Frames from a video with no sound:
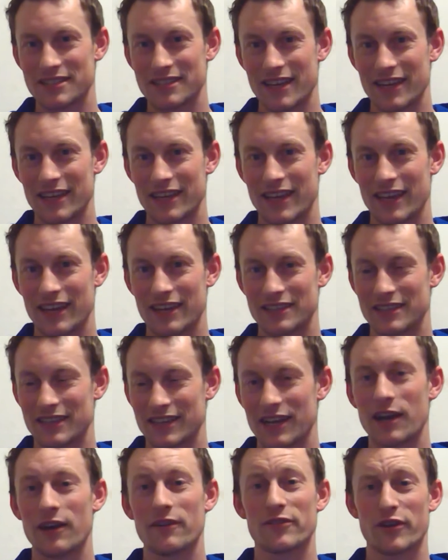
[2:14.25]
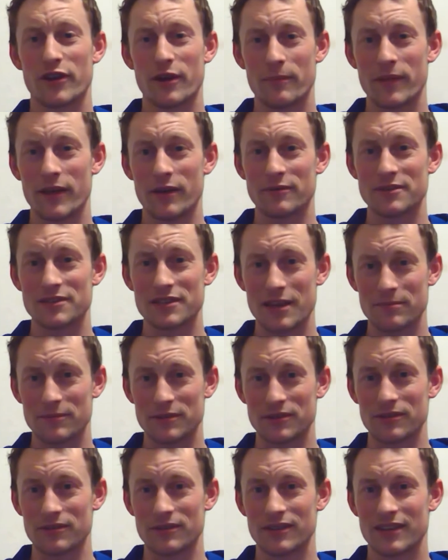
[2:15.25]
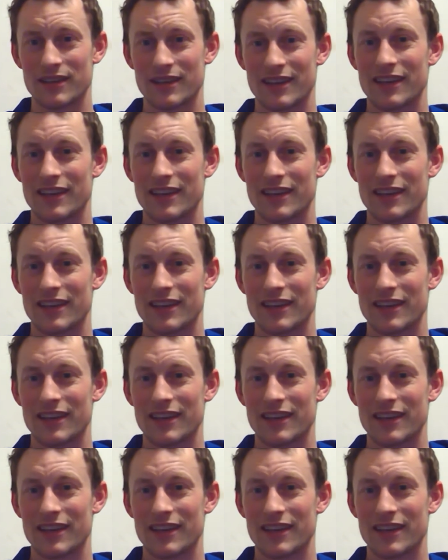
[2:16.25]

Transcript: dedicated to cover up that receptacle,